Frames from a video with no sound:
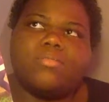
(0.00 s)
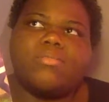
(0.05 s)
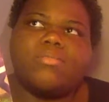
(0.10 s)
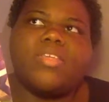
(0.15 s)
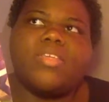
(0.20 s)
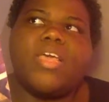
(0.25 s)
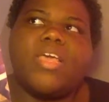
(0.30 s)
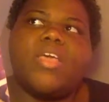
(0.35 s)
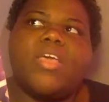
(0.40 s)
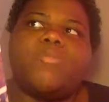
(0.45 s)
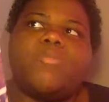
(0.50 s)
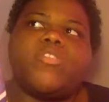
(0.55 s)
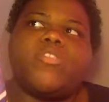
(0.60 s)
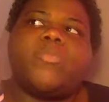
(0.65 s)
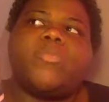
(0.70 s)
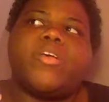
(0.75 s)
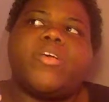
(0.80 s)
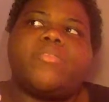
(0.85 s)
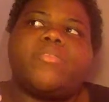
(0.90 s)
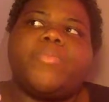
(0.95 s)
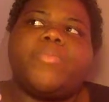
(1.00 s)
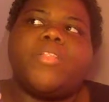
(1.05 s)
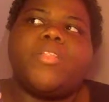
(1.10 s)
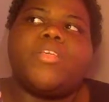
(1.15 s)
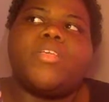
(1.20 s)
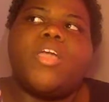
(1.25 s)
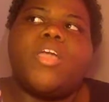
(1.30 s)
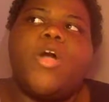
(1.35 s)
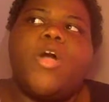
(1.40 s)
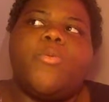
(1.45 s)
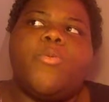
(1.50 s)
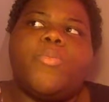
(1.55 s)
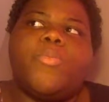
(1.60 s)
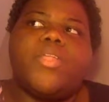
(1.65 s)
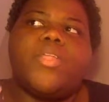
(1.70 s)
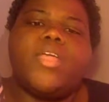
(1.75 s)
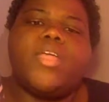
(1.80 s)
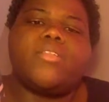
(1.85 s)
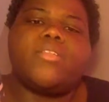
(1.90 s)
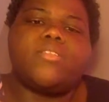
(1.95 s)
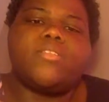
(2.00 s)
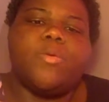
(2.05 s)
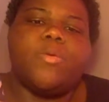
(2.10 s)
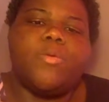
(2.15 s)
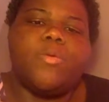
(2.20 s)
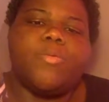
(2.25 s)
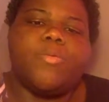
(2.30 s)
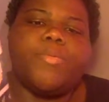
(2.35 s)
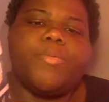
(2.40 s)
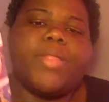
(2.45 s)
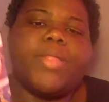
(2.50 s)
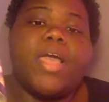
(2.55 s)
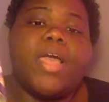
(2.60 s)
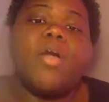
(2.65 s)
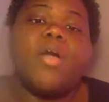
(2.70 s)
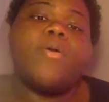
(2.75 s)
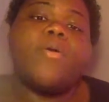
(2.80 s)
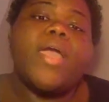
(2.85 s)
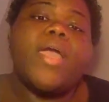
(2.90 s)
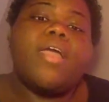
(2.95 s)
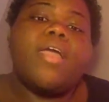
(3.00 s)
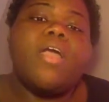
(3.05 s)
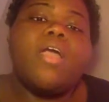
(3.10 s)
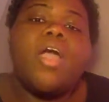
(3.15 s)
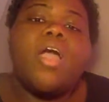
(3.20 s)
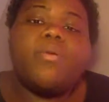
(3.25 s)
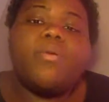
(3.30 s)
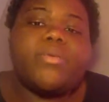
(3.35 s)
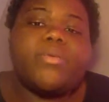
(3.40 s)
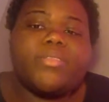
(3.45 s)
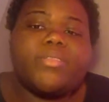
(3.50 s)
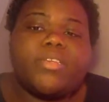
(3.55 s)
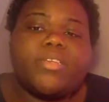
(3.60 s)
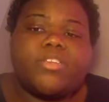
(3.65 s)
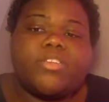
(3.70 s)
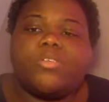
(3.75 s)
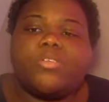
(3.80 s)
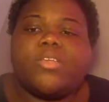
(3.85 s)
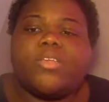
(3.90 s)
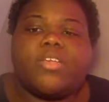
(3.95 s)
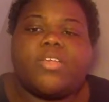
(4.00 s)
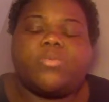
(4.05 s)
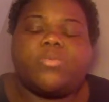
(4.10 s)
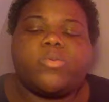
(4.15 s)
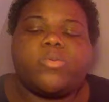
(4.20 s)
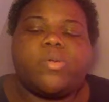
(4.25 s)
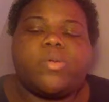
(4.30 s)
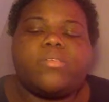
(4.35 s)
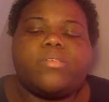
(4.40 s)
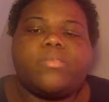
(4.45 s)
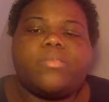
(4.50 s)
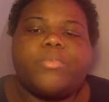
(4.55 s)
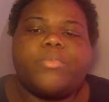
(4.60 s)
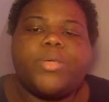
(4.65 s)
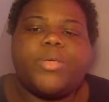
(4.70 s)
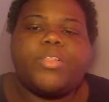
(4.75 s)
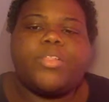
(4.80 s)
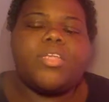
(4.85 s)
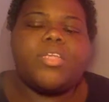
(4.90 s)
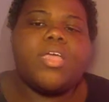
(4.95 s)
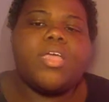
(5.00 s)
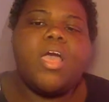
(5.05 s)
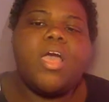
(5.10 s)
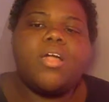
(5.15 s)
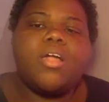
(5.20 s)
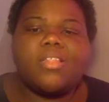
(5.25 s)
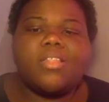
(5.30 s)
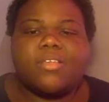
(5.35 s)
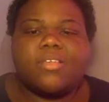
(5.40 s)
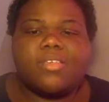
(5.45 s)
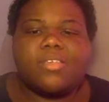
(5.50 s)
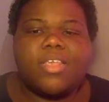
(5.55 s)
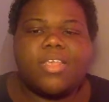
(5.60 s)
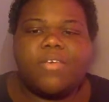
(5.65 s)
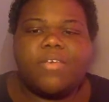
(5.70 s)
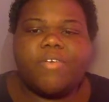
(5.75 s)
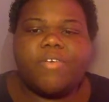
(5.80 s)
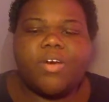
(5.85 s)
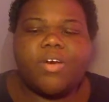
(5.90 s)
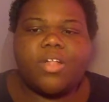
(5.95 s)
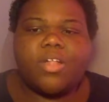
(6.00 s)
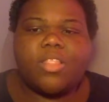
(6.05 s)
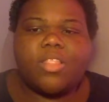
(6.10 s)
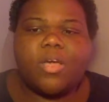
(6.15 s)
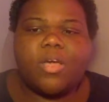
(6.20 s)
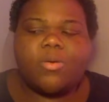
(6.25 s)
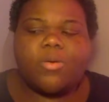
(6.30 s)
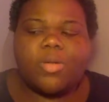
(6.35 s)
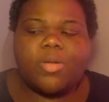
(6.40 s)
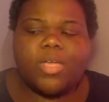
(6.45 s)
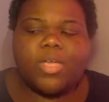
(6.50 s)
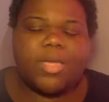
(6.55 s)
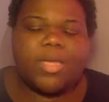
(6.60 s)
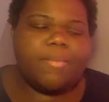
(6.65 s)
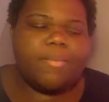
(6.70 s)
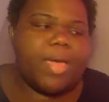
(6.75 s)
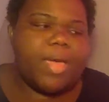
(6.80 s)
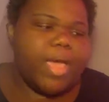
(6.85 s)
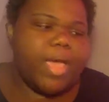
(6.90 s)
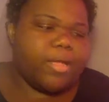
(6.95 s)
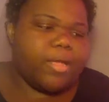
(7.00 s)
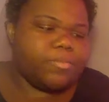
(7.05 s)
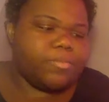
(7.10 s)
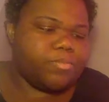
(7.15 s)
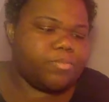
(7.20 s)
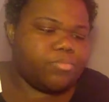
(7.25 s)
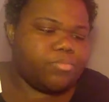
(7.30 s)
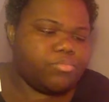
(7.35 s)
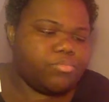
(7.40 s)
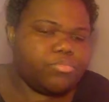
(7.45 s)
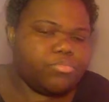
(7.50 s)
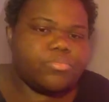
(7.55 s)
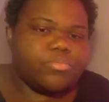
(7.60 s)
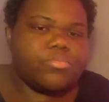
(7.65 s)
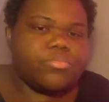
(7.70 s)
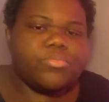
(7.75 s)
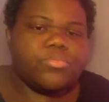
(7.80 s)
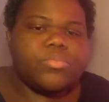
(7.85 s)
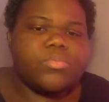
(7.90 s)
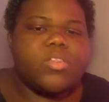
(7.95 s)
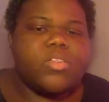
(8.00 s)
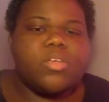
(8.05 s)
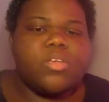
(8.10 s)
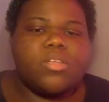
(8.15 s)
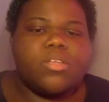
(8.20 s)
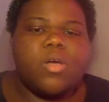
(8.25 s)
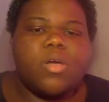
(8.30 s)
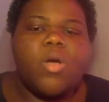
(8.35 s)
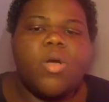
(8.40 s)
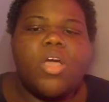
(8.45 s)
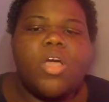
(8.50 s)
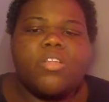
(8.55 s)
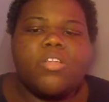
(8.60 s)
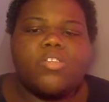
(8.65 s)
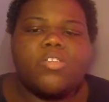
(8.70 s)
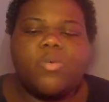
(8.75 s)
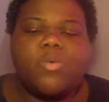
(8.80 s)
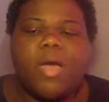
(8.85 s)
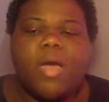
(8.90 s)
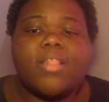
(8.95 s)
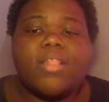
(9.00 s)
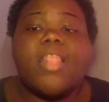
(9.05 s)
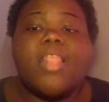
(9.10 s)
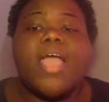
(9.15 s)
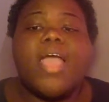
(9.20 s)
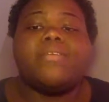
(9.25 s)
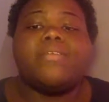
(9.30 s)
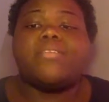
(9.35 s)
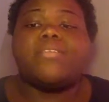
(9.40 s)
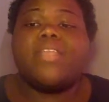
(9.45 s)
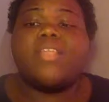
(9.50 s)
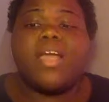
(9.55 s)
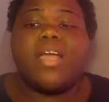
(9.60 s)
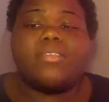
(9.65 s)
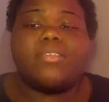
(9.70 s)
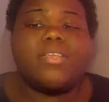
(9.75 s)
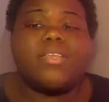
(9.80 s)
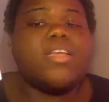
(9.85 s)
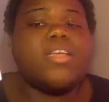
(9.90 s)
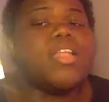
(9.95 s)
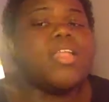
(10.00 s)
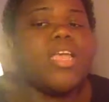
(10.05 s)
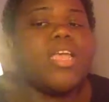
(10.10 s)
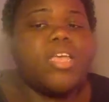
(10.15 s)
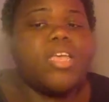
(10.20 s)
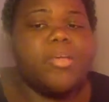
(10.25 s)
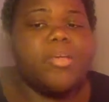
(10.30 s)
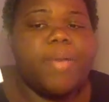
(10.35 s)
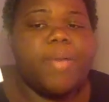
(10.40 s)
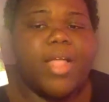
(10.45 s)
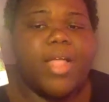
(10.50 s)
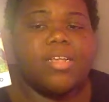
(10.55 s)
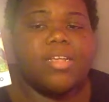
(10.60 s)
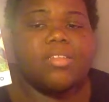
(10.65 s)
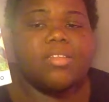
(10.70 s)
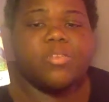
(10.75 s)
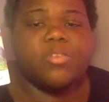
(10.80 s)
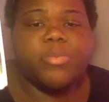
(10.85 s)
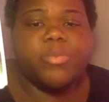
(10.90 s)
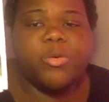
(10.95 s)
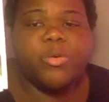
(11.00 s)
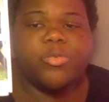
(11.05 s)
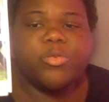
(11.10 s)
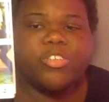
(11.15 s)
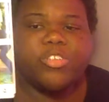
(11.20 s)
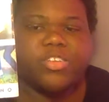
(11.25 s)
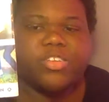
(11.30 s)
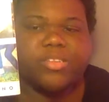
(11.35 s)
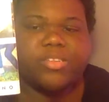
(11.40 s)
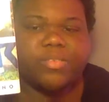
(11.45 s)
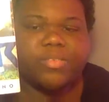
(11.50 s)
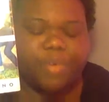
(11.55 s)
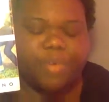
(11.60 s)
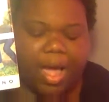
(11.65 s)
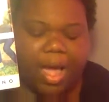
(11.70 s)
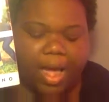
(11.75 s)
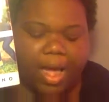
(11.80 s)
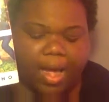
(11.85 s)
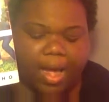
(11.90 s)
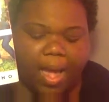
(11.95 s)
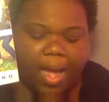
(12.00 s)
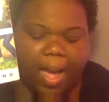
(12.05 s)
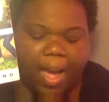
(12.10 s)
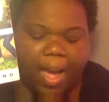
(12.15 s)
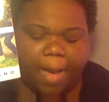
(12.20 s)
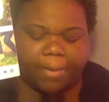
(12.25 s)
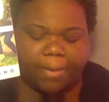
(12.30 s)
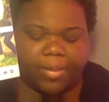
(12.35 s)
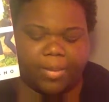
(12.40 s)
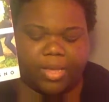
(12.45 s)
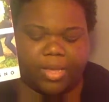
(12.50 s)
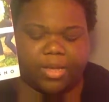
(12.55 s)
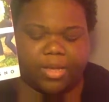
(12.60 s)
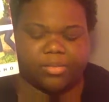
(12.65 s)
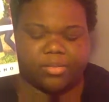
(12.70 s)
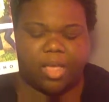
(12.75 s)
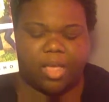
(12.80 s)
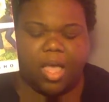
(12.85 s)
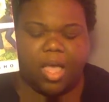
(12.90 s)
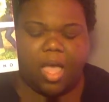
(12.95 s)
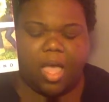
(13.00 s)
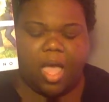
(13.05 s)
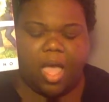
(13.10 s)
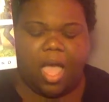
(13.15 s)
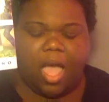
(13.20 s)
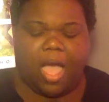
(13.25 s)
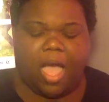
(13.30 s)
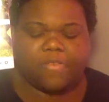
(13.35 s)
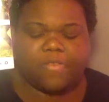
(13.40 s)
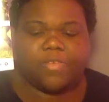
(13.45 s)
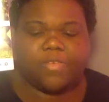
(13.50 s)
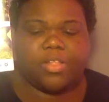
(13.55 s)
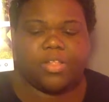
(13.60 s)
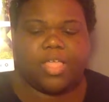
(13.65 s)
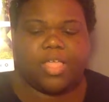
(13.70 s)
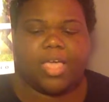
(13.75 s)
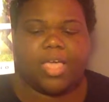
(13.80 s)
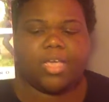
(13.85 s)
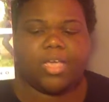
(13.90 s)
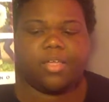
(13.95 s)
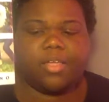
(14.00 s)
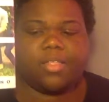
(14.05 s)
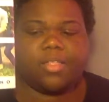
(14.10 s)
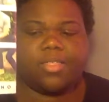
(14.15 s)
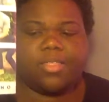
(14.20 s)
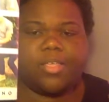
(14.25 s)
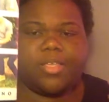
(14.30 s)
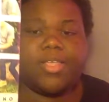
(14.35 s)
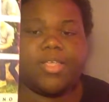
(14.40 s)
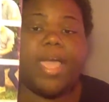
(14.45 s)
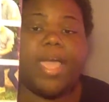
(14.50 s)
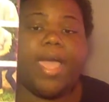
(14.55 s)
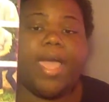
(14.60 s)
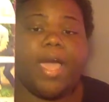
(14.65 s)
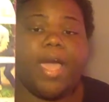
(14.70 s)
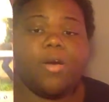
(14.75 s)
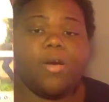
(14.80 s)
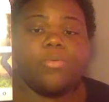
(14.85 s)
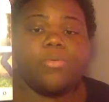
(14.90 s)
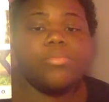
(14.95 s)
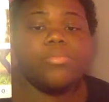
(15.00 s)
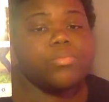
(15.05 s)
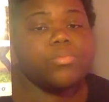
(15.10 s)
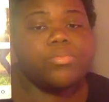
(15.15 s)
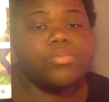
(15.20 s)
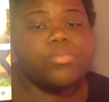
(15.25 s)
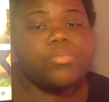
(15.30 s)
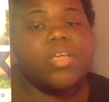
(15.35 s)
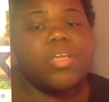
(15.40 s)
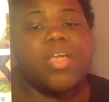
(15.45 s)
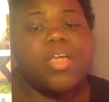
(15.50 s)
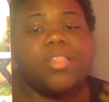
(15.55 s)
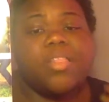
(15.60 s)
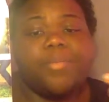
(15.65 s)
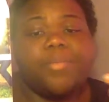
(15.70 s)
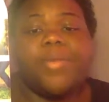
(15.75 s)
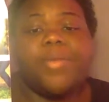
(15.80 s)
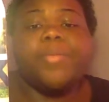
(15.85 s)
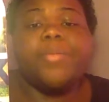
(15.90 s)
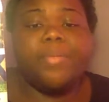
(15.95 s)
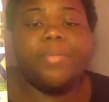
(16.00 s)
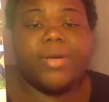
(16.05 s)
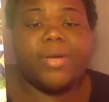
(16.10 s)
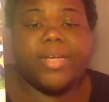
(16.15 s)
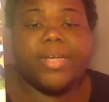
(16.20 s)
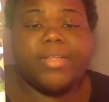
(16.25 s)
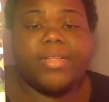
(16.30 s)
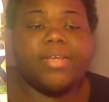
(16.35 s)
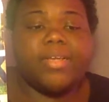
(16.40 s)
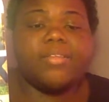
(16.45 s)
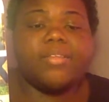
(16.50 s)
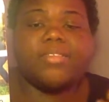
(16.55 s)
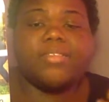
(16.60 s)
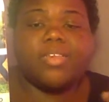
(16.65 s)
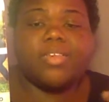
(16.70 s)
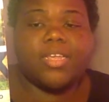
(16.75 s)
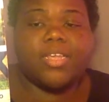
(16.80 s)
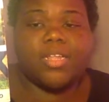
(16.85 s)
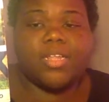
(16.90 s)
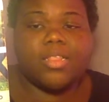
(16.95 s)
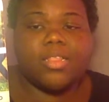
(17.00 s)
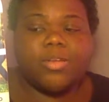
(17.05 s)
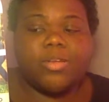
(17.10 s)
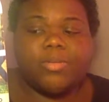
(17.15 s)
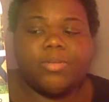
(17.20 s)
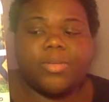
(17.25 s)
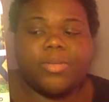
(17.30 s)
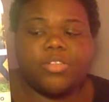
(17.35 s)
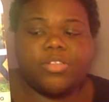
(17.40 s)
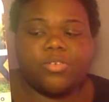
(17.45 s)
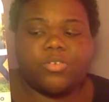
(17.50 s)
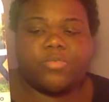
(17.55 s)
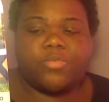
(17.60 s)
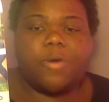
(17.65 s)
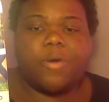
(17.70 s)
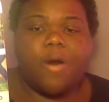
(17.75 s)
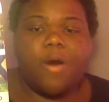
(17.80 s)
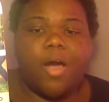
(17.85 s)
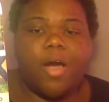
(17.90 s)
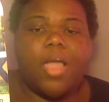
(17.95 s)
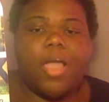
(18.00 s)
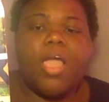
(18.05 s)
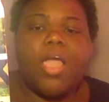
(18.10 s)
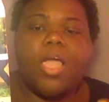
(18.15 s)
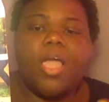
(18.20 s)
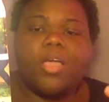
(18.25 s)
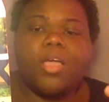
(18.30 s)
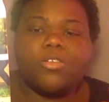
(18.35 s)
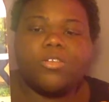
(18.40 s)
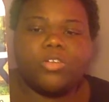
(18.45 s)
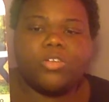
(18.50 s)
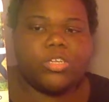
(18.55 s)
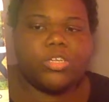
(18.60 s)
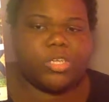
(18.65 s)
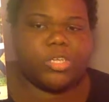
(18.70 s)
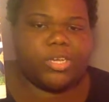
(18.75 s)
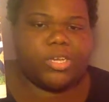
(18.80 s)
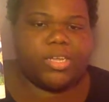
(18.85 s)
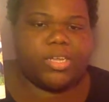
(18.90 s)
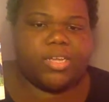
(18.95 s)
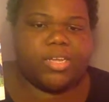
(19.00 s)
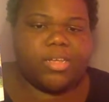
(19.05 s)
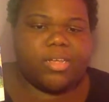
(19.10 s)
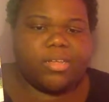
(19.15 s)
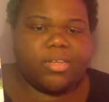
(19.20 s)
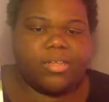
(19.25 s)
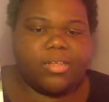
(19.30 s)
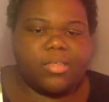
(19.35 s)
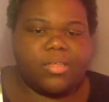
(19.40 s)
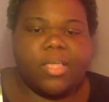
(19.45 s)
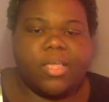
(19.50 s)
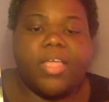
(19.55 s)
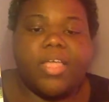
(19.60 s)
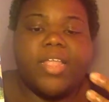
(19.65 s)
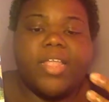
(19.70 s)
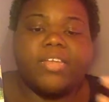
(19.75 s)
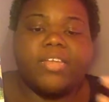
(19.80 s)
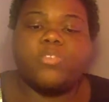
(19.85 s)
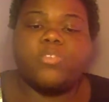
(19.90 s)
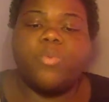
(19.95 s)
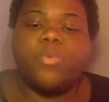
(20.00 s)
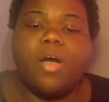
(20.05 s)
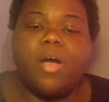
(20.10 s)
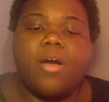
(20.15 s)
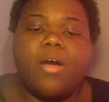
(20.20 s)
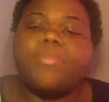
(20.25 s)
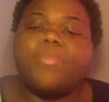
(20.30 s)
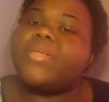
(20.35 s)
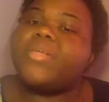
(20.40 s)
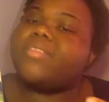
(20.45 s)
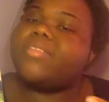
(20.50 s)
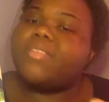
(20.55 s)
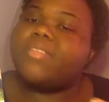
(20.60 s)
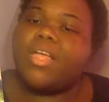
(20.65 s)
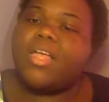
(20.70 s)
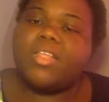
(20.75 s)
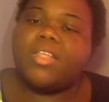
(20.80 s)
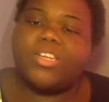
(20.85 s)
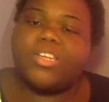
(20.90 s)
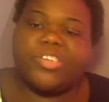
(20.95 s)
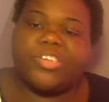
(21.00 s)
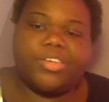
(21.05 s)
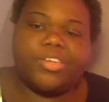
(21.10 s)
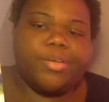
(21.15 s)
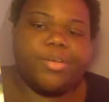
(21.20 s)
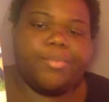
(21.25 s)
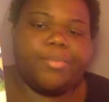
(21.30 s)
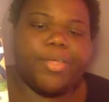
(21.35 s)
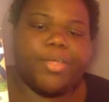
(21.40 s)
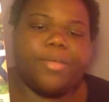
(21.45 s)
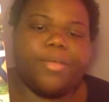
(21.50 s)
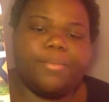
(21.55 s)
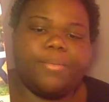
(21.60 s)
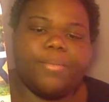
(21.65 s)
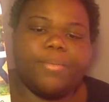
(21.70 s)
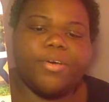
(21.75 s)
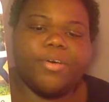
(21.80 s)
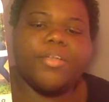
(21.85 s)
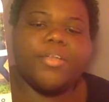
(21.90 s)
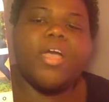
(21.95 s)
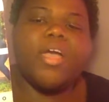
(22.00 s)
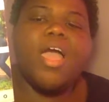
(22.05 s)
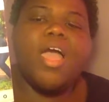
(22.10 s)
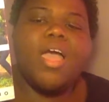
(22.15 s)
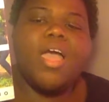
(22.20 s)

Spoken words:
taking responsibility, hoping that someone would be like, okay, we see she takes responsibility. Let's leave her alone and get back, you know, to our lives. Not saying that anybody in this book was justified, because I feel like the town and the people in it took it a little bit too far. She cheated, and that's wrong, but it's not like she committed murder.